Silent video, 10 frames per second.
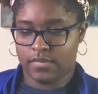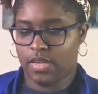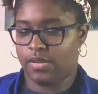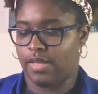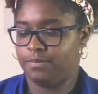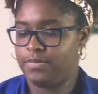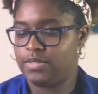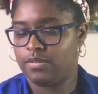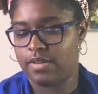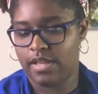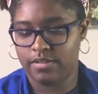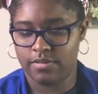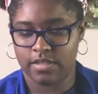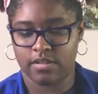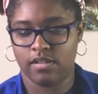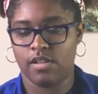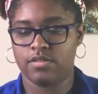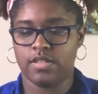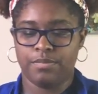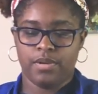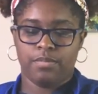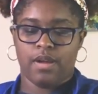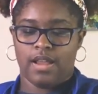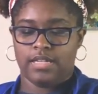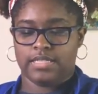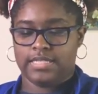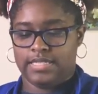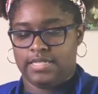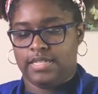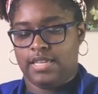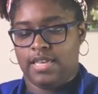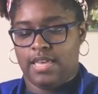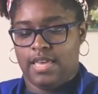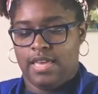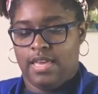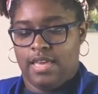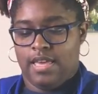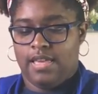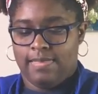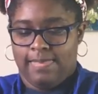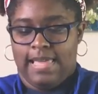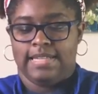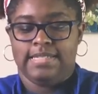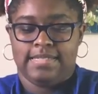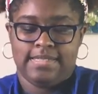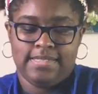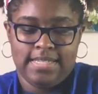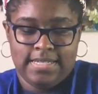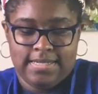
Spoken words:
Okay, so now you can close up your product and let it sit.